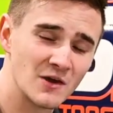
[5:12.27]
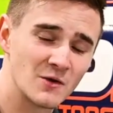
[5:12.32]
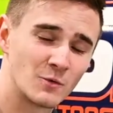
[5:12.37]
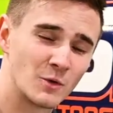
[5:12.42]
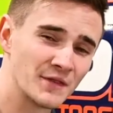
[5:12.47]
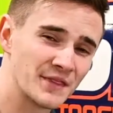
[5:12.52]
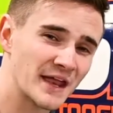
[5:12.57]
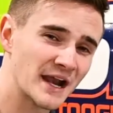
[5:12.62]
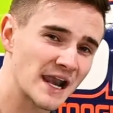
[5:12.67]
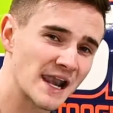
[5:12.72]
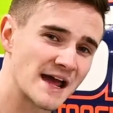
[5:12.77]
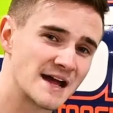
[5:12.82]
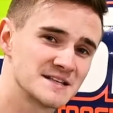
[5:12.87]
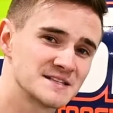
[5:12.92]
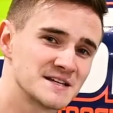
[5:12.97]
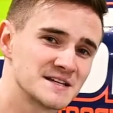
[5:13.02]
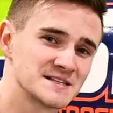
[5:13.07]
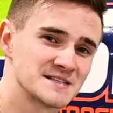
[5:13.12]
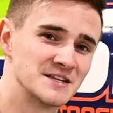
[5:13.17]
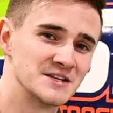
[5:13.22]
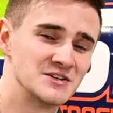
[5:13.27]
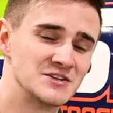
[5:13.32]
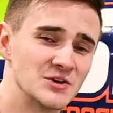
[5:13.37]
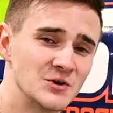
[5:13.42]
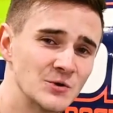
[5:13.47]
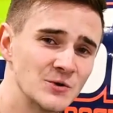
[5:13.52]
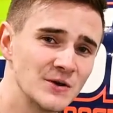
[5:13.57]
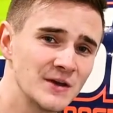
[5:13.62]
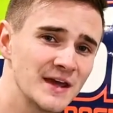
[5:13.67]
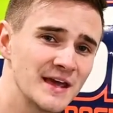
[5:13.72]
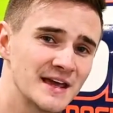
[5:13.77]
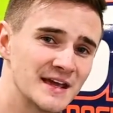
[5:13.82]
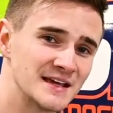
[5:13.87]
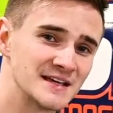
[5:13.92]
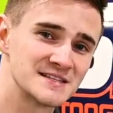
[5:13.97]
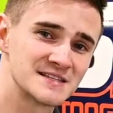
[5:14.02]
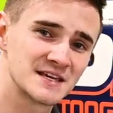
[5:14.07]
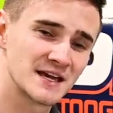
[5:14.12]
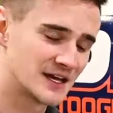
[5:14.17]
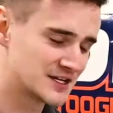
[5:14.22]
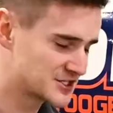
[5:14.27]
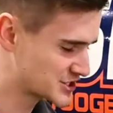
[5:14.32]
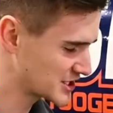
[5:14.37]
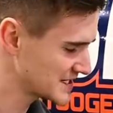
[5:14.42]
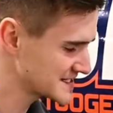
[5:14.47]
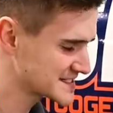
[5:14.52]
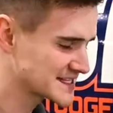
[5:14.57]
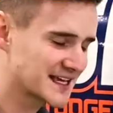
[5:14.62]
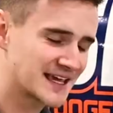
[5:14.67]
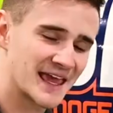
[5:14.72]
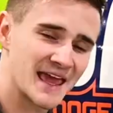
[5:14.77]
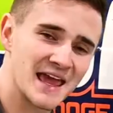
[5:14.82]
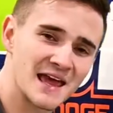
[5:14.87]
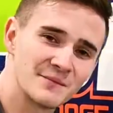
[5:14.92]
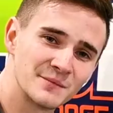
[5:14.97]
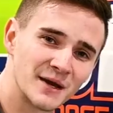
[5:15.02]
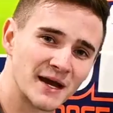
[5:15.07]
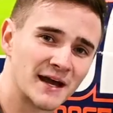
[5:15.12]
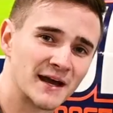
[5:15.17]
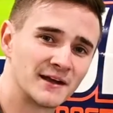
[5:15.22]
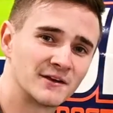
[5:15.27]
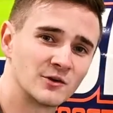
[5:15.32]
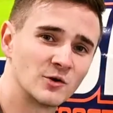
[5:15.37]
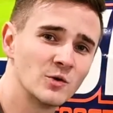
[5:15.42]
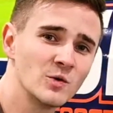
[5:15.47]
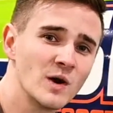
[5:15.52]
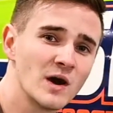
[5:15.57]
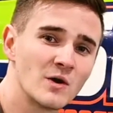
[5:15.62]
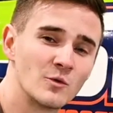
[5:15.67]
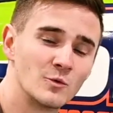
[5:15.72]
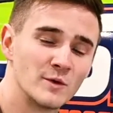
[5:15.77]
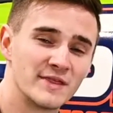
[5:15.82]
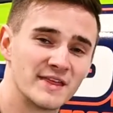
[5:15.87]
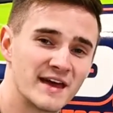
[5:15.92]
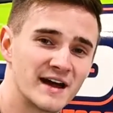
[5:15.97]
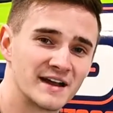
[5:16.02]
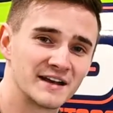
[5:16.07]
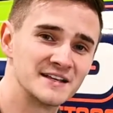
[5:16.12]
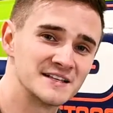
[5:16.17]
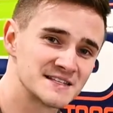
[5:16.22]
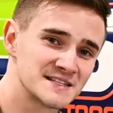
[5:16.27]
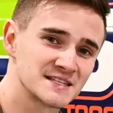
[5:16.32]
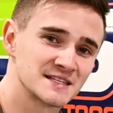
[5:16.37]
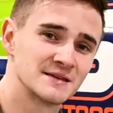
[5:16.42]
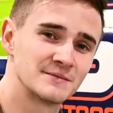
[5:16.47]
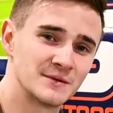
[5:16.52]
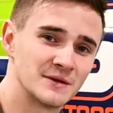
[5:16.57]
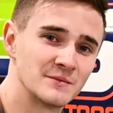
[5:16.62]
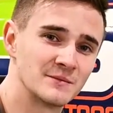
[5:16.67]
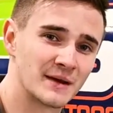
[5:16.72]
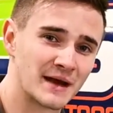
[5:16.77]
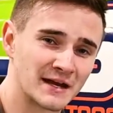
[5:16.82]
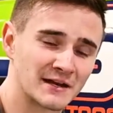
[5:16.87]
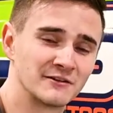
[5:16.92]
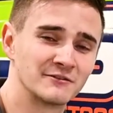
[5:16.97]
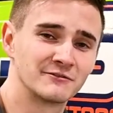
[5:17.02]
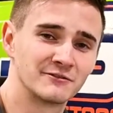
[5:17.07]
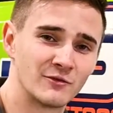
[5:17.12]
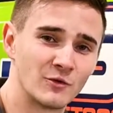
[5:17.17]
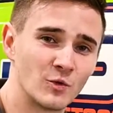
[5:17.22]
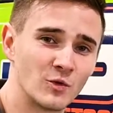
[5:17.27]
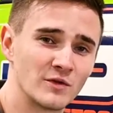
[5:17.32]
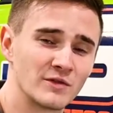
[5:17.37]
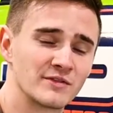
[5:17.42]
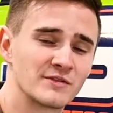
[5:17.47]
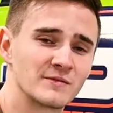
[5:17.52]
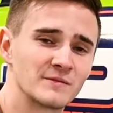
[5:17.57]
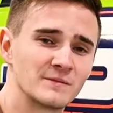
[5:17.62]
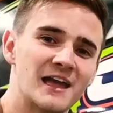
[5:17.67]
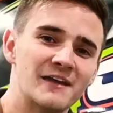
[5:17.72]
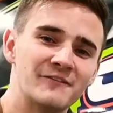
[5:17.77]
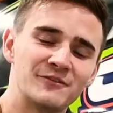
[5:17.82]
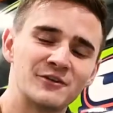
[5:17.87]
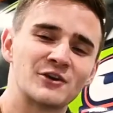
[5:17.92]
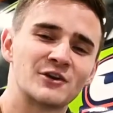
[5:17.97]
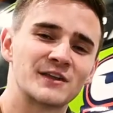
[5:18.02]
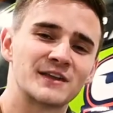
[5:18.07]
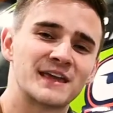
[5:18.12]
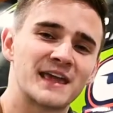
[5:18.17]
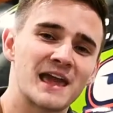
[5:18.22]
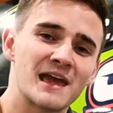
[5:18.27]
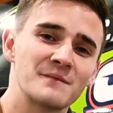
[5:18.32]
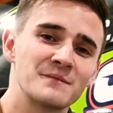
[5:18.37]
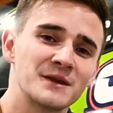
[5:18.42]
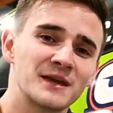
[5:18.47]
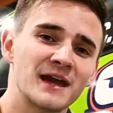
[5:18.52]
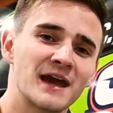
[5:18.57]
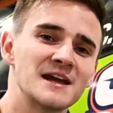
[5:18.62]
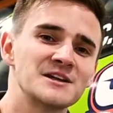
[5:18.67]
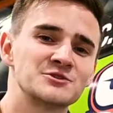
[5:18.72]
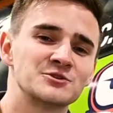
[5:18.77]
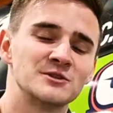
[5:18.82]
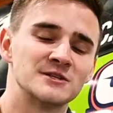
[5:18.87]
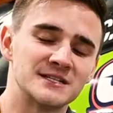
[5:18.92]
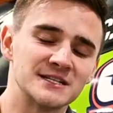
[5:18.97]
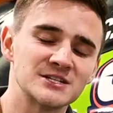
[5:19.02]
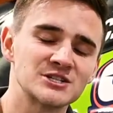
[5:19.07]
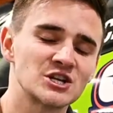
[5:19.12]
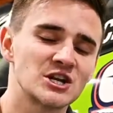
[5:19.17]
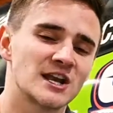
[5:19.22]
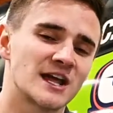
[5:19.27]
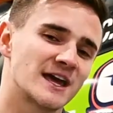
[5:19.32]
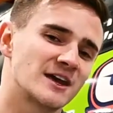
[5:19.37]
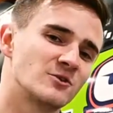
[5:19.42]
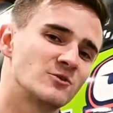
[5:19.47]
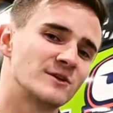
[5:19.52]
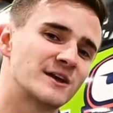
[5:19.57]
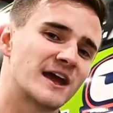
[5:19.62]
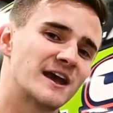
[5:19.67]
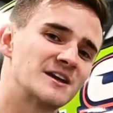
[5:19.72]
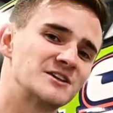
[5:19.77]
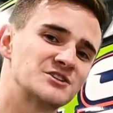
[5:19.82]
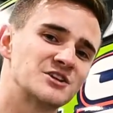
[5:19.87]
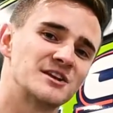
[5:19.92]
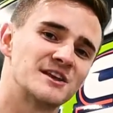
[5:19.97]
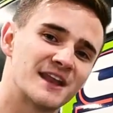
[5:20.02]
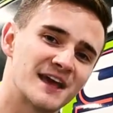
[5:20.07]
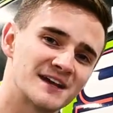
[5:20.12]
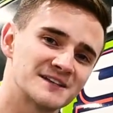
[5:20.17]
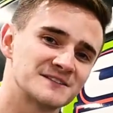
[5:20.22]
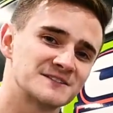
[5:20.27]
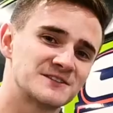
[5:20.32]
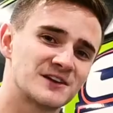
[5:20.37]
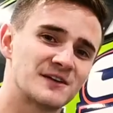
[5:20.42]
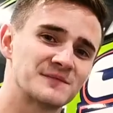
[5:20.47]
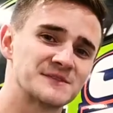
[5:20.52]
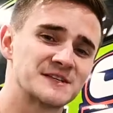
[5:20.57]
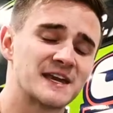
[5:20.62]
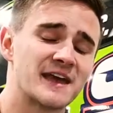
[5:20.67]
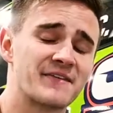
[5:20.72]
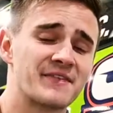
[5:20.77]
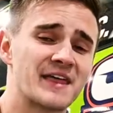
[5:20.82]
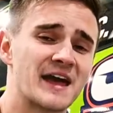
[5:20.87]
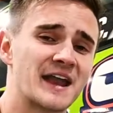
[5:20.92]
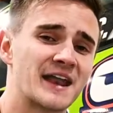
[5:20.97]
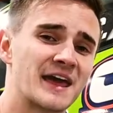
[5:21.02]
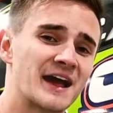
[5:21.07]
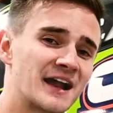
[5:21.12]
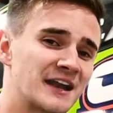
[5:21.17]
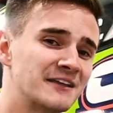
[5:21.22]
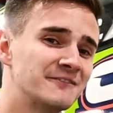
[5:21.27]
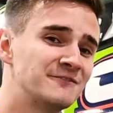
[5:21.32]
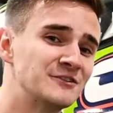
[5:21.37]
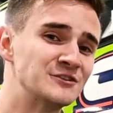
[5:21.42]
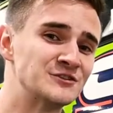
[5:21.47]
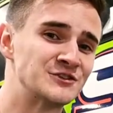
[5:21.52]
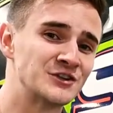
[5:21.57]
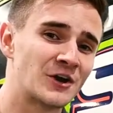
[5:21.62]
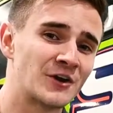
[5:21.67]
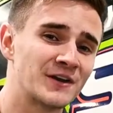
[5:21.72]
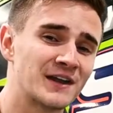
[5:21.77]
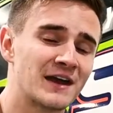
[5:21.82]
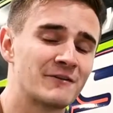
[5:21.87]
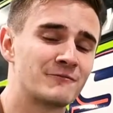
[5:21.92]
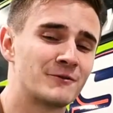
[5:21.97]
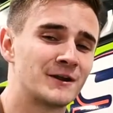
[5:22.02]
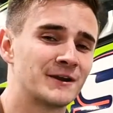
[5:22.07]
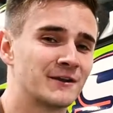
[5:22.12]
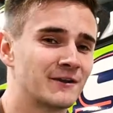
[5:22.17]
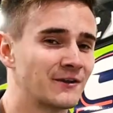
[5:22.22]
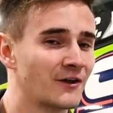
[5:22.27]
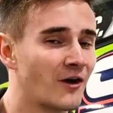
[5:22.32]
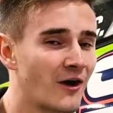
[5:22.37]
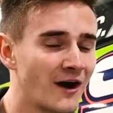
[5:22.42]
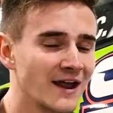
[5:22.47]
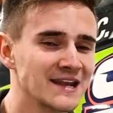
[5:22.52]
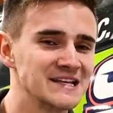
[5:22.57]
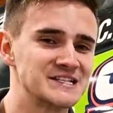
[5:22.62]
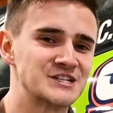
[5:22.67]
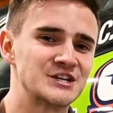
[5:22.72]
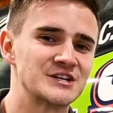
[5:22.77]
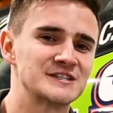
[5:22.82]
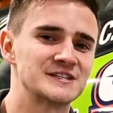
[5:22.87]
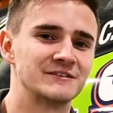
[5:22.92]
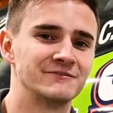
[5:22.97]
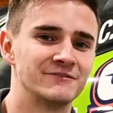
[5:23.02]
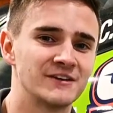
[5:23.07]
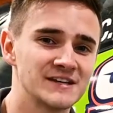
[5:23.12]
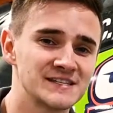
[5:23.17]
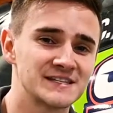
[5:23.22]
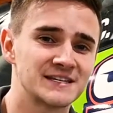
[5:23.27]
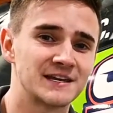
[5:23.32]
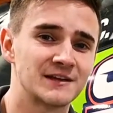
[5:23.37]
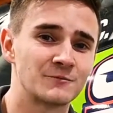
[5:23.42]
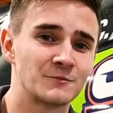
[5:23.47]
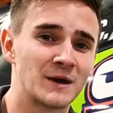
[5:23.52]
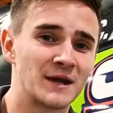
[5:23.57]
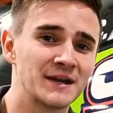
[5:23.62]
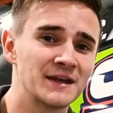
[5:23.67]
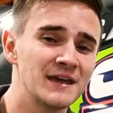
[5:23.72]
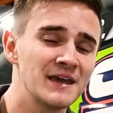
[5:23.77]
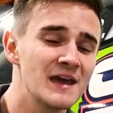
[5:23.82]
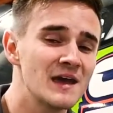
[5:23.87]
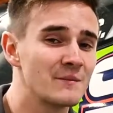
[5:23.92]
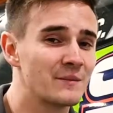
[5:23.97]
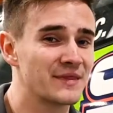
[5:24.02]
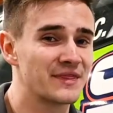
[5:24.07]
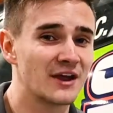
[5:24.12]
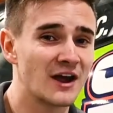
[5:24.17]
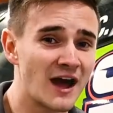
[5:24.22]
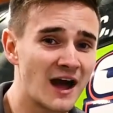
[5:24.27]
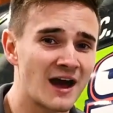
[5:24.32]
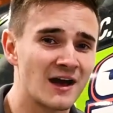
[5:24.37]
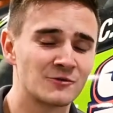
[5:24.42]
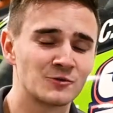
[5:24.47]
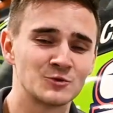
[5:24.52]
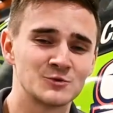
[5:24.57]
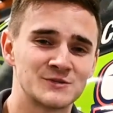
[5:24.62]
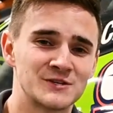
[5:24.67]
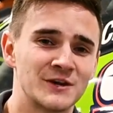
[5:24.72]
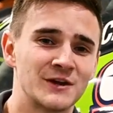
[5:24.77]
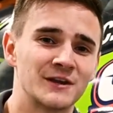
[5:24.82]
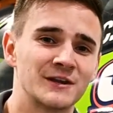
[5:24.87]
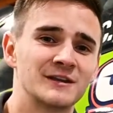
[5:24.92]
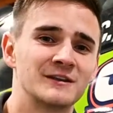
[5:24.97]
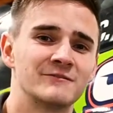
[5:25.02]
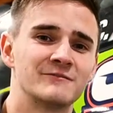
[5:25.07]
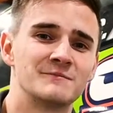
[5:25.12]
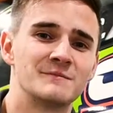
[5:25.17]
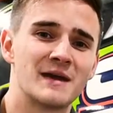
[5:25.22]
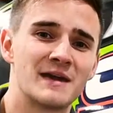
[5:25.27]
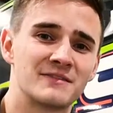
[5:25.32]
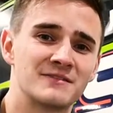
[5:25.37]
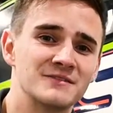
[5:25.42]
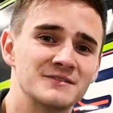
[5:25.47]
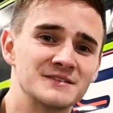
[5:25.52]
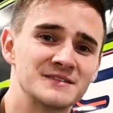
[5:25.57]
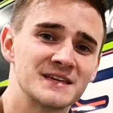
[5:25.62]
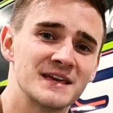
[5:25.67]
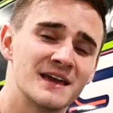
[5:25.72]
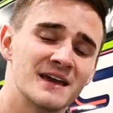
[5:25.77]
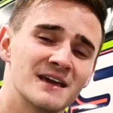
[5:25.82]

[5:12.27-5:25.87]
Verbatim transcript: What that allows us to do is adjust the camber angle without it slipping back and forth. If you've got a camber gauge or a digital angle gauge, now's the time to get that out. And if you don't have one, I'd highly suggest investing in one, but there are alternative methods.